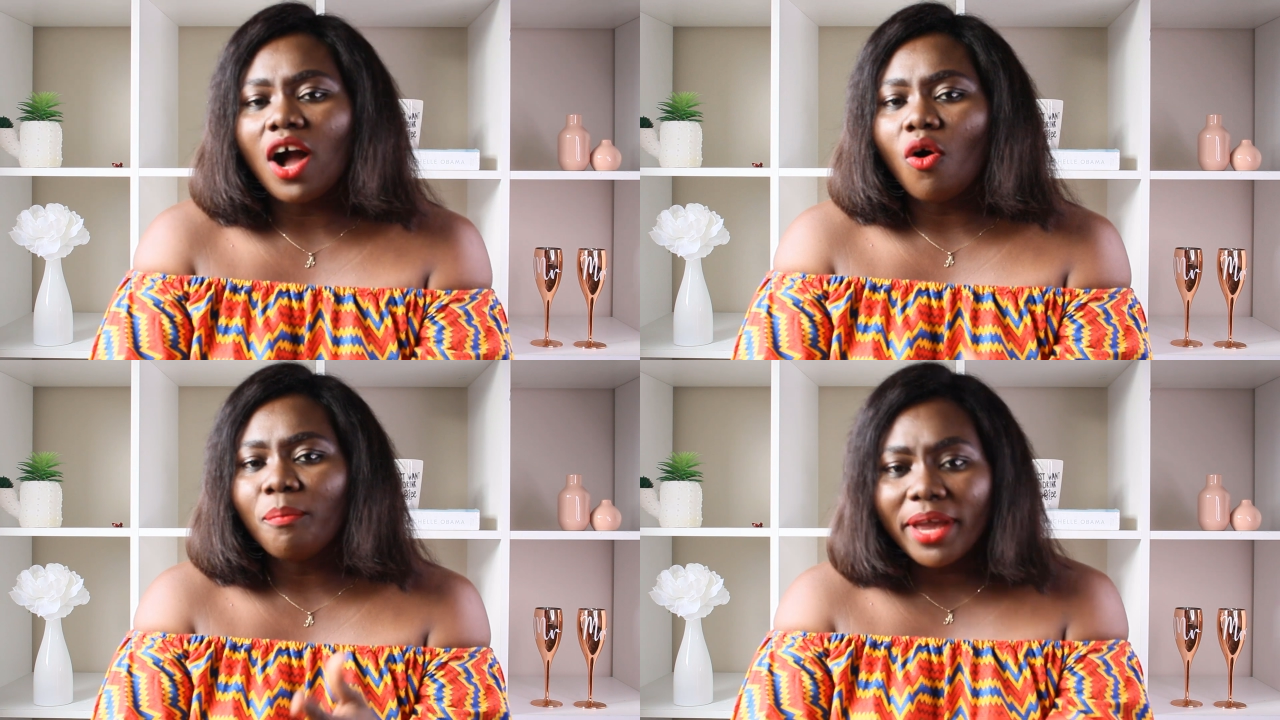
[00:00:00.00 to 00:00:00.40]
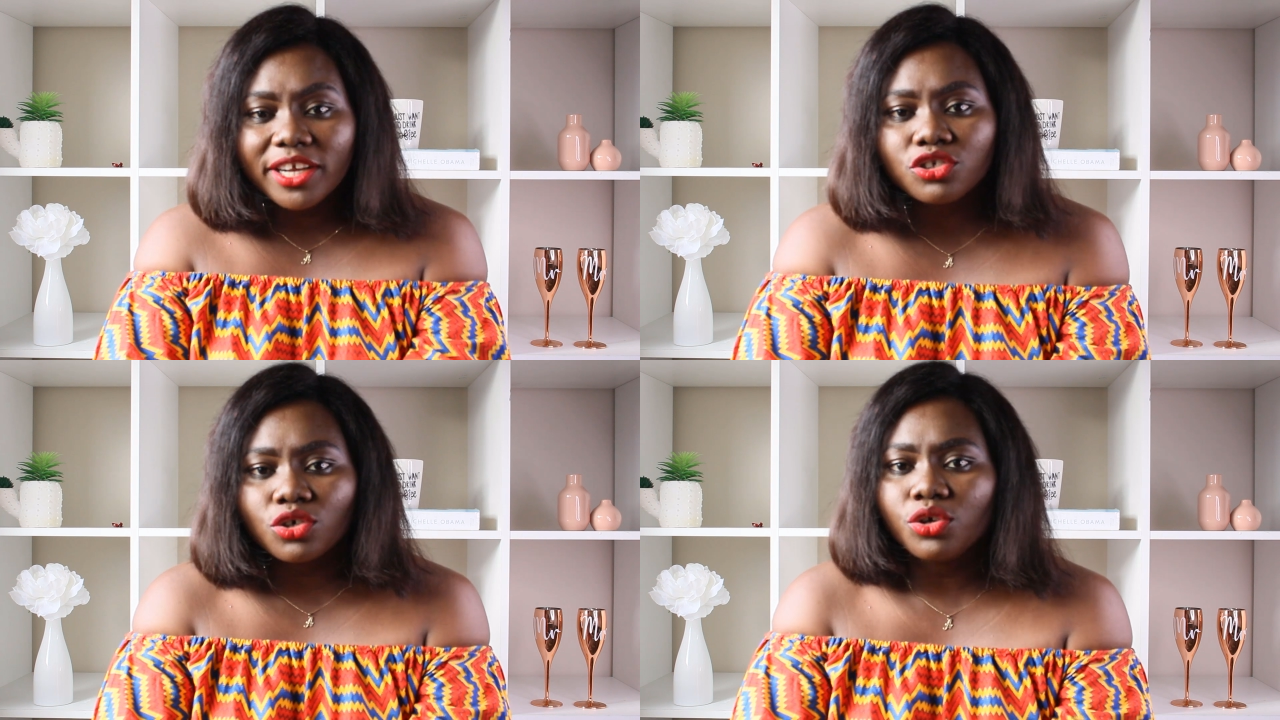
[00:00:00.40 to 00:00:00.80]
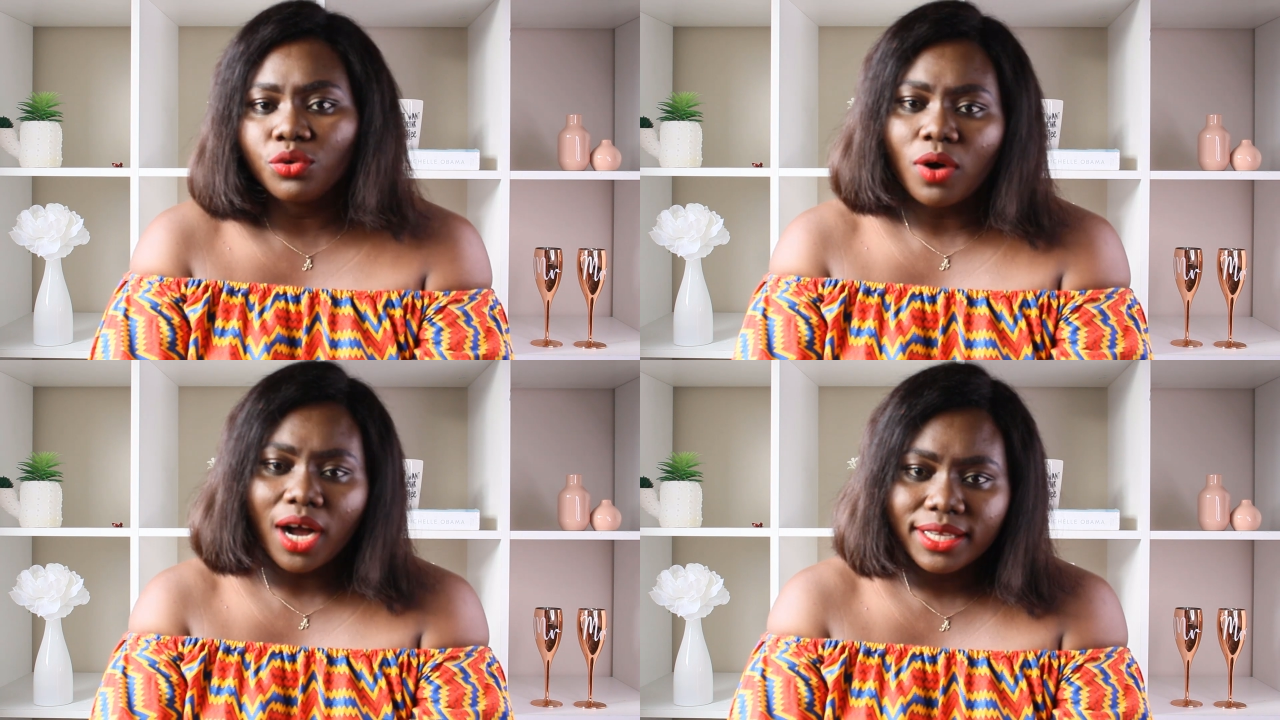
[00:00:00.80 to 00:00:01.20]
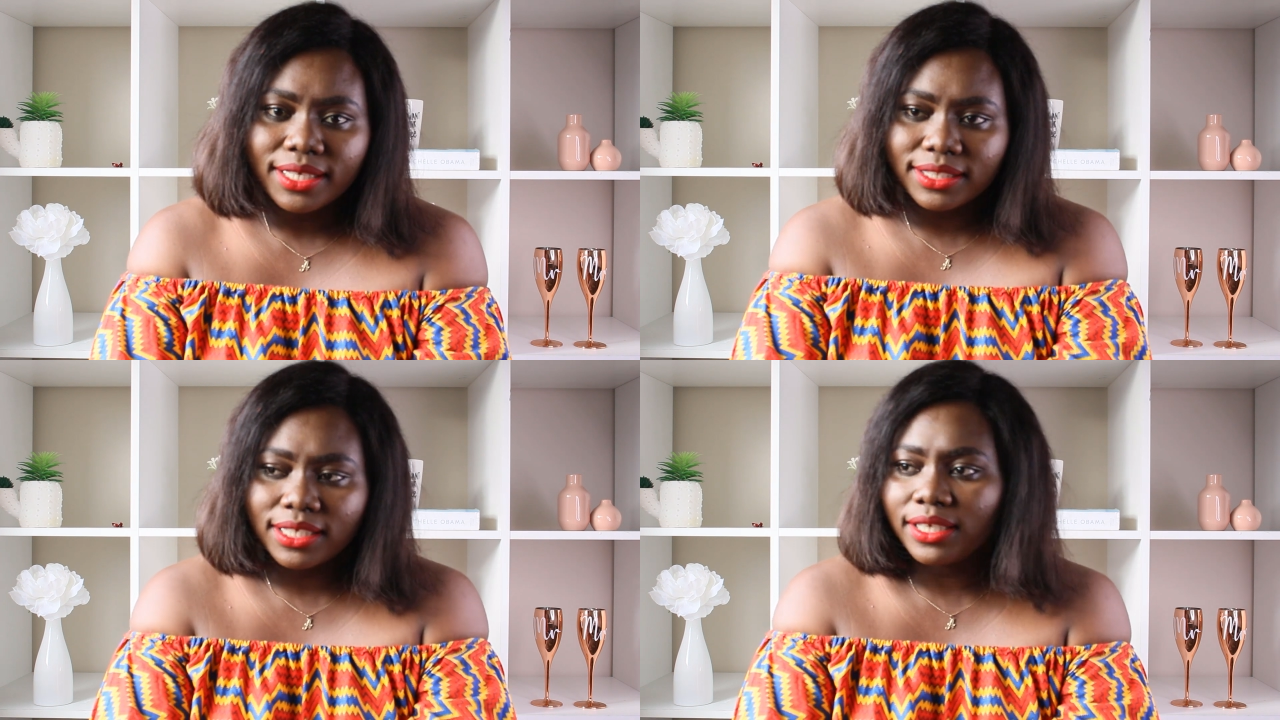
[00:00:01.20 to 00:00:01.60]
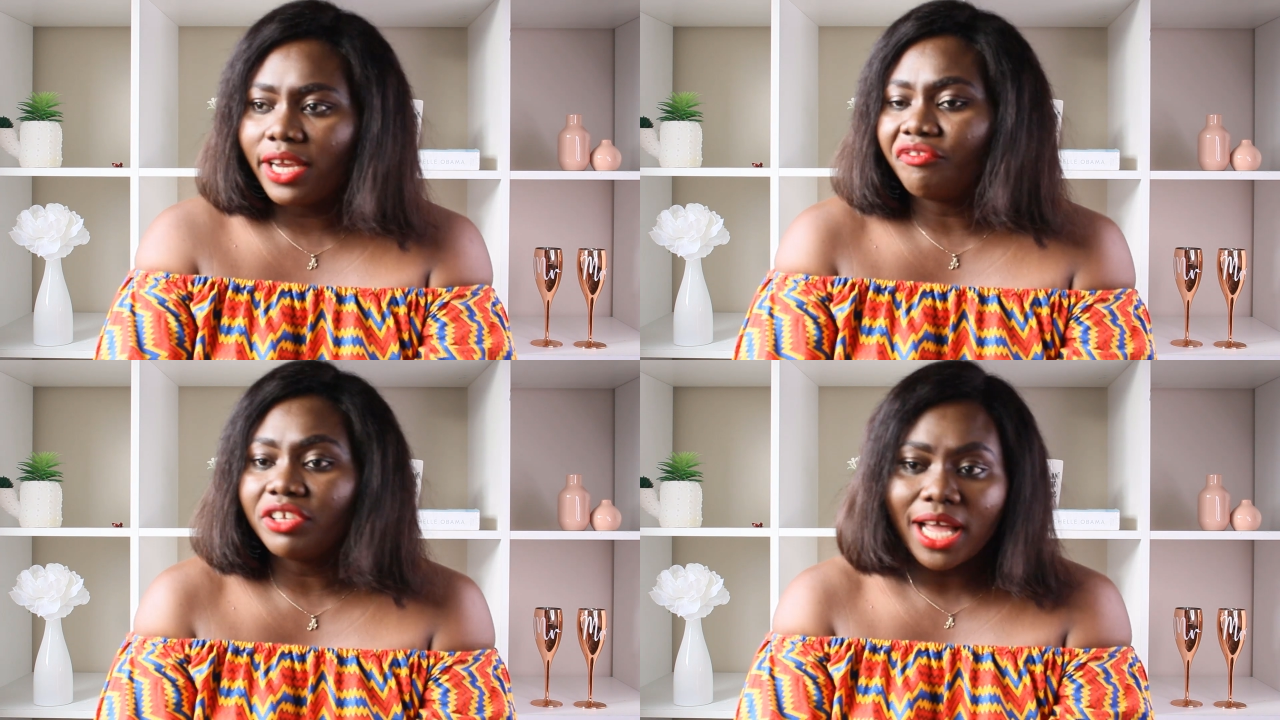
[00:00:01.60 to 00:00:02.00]
Or make sure you are using
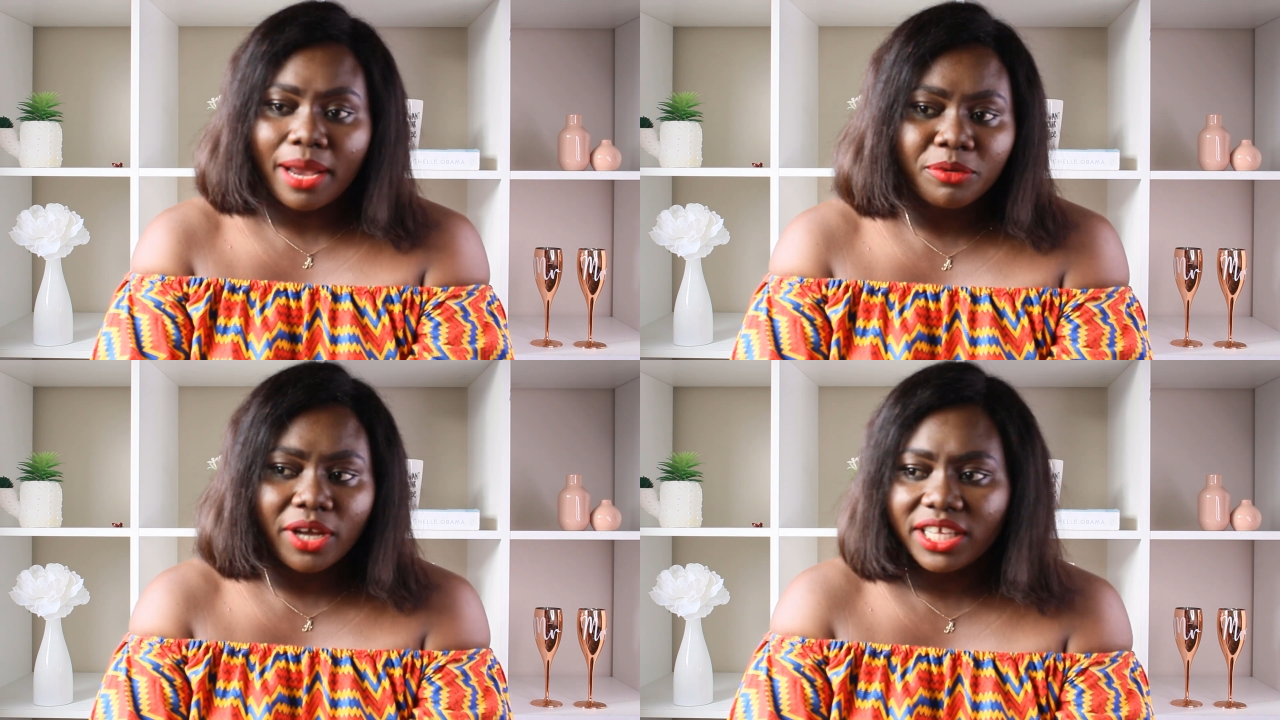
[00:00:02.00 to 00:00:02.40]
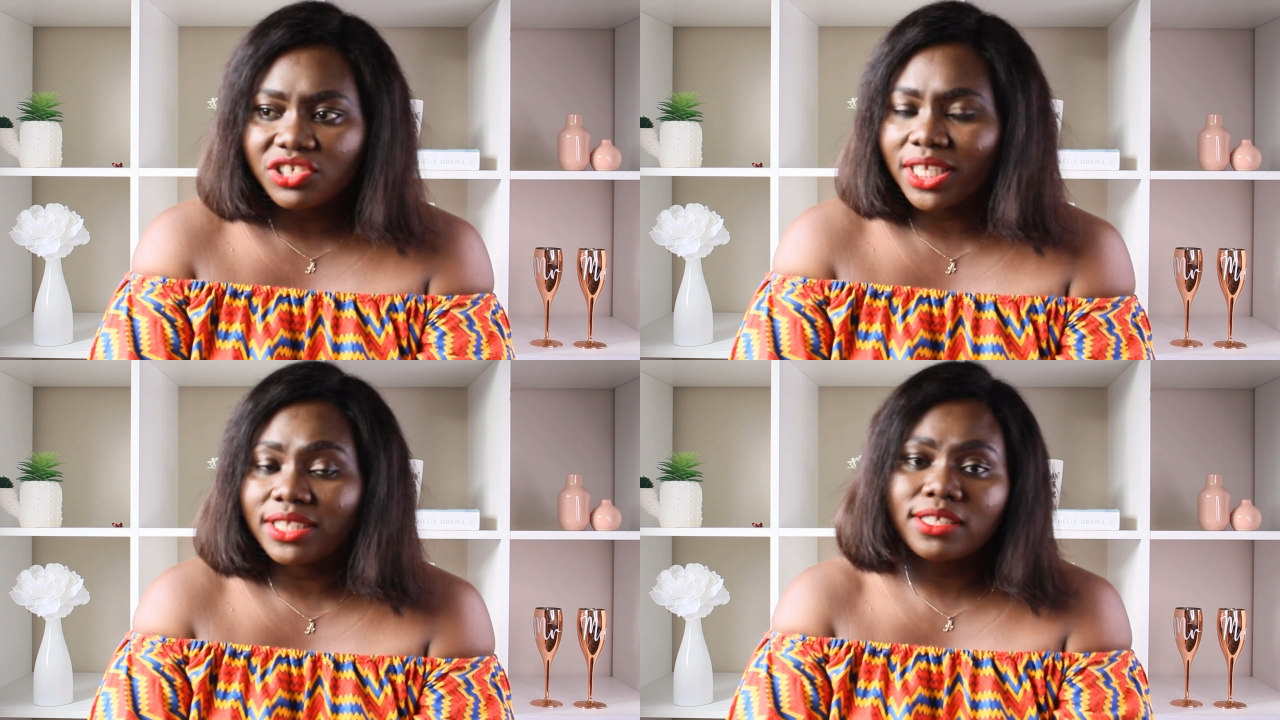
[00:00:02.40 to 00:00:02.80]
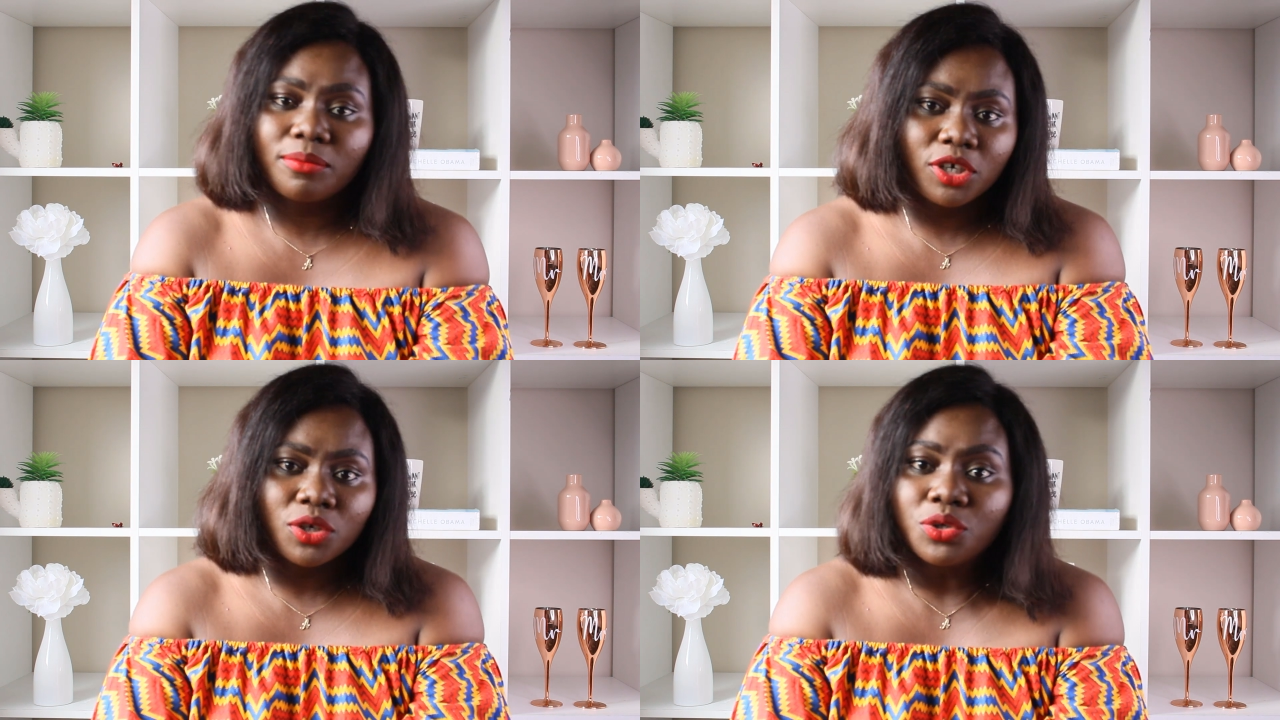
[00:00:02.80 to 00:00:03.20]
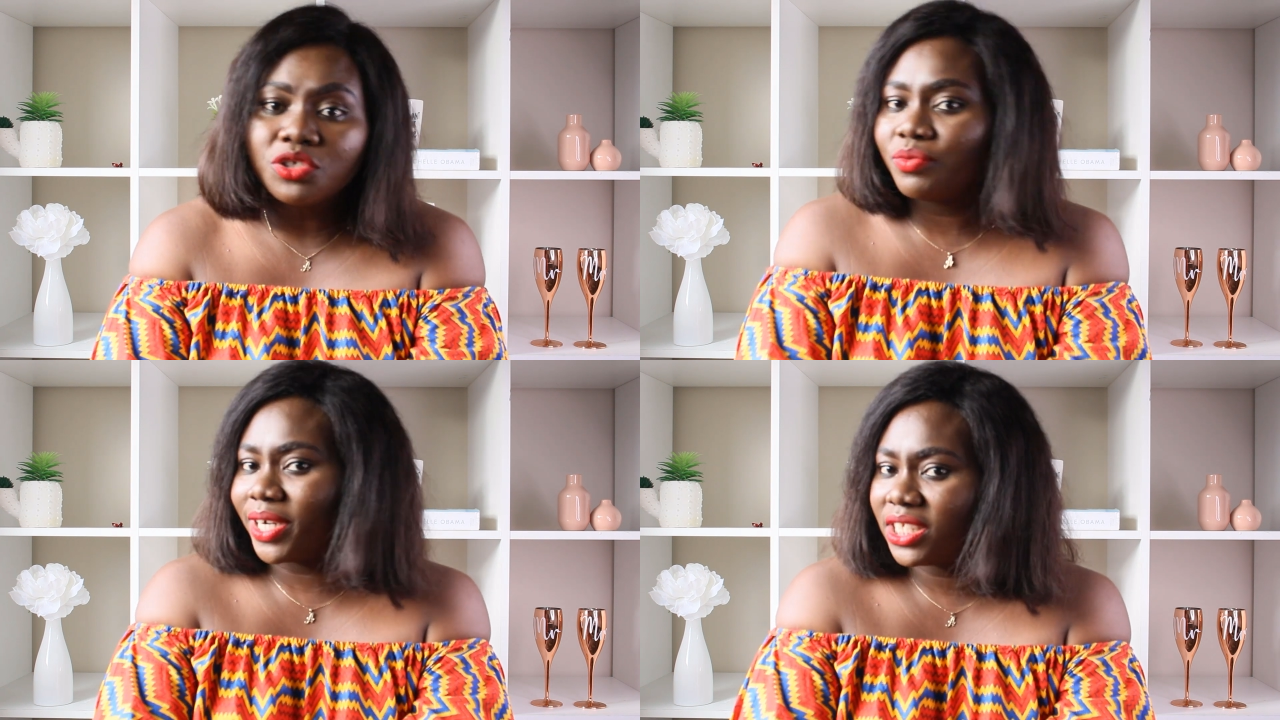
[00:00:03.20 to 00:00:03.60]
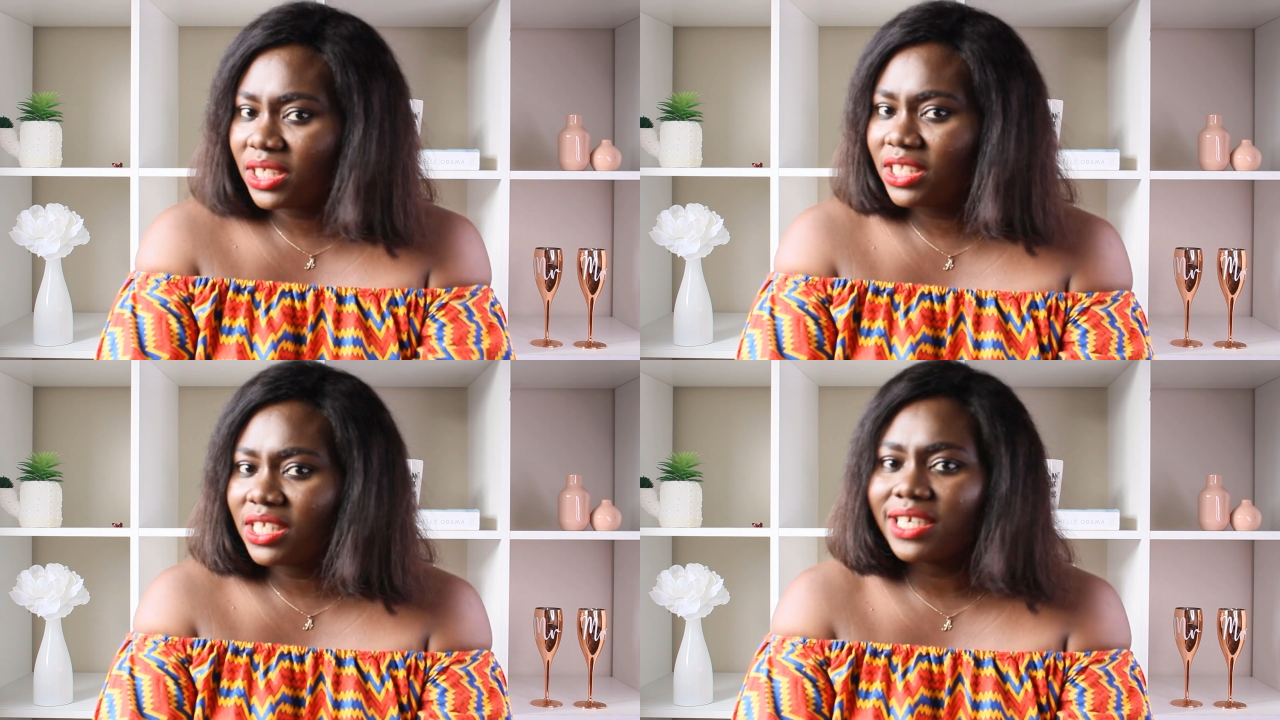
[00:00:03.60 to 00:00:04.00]
a reliable agent, someone who's
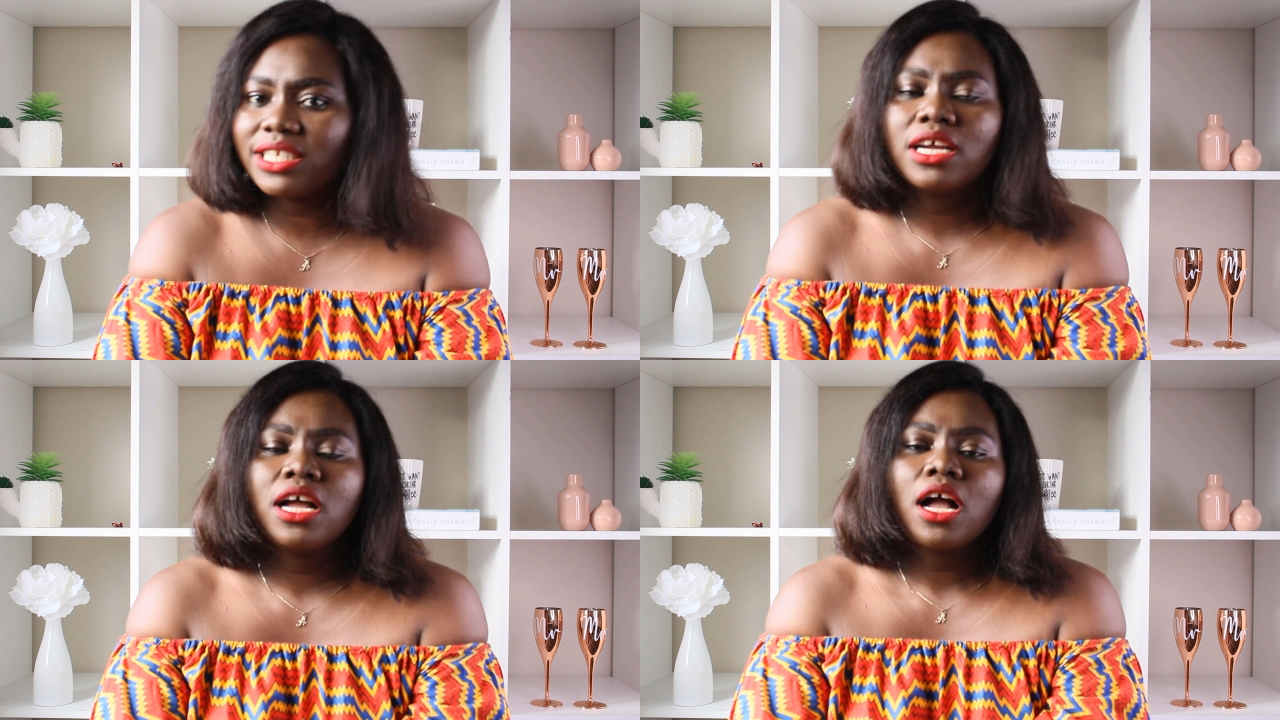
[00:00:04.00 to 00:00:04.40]
registered.